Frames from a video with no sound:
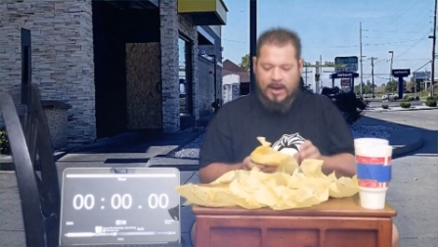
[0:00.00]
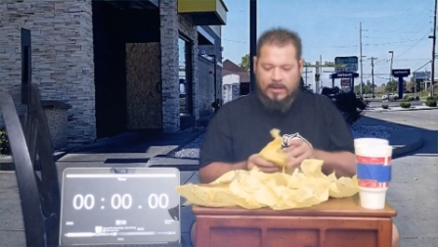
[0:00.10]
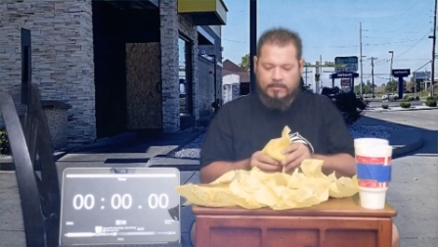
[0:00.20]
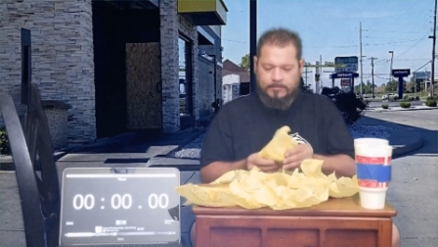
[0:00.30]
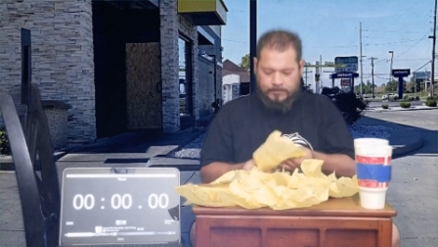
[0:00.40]

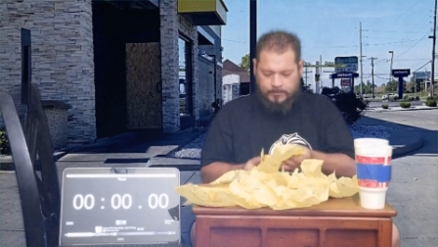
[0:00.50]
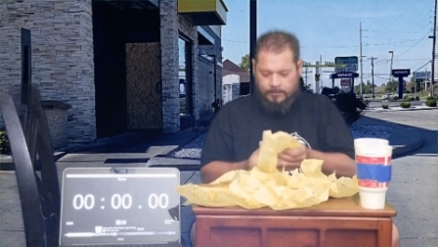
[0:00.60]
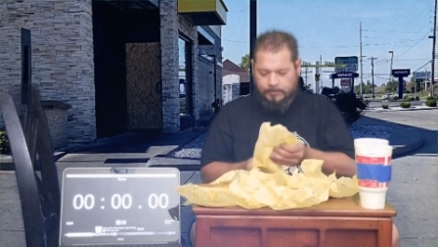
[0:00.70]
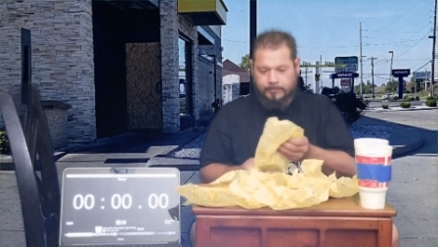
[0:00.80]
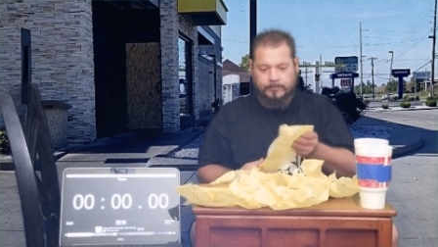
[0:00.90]
about
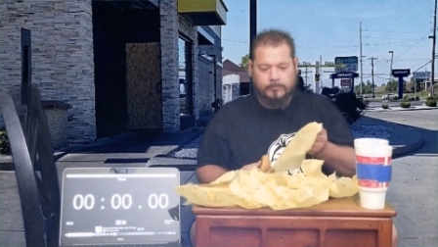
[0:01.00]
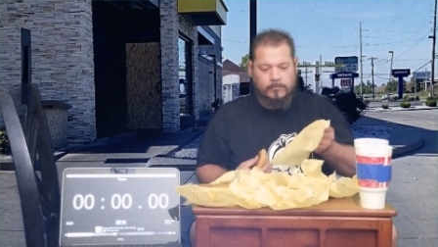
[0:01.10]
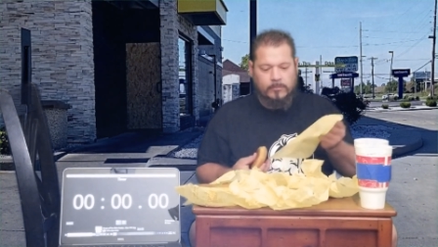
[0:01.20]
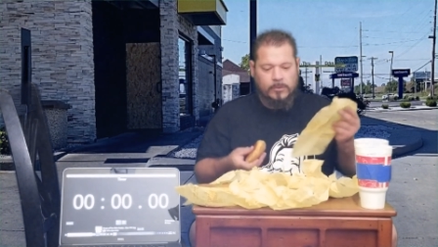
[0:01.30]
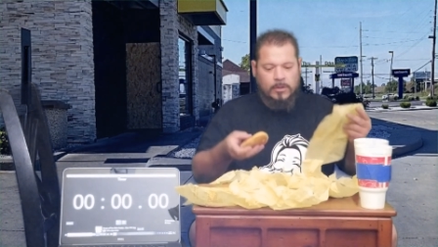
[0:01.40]

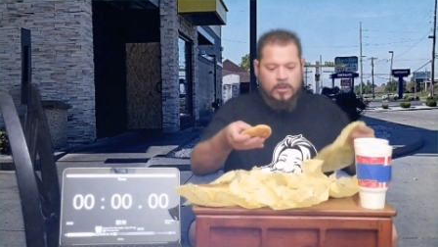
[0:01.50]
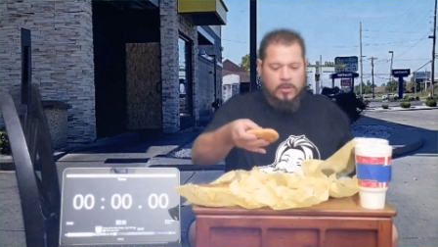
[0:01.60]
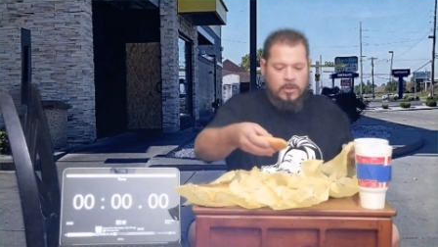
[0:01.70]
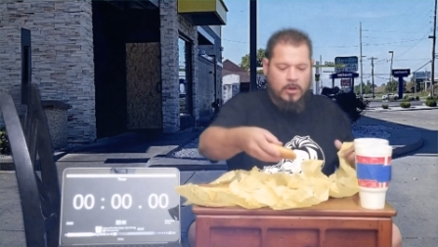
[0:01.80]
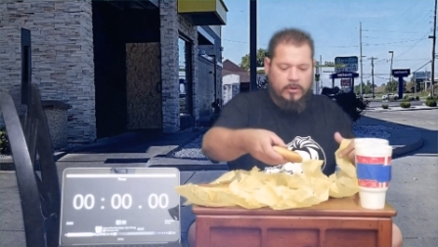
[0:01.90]

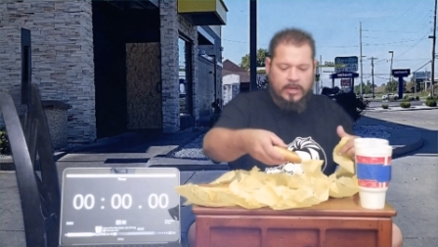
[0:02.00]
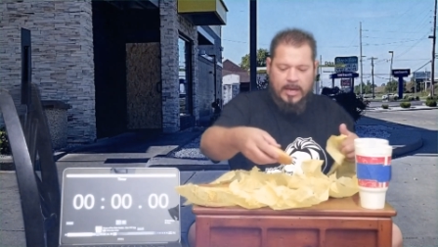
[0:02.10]
him.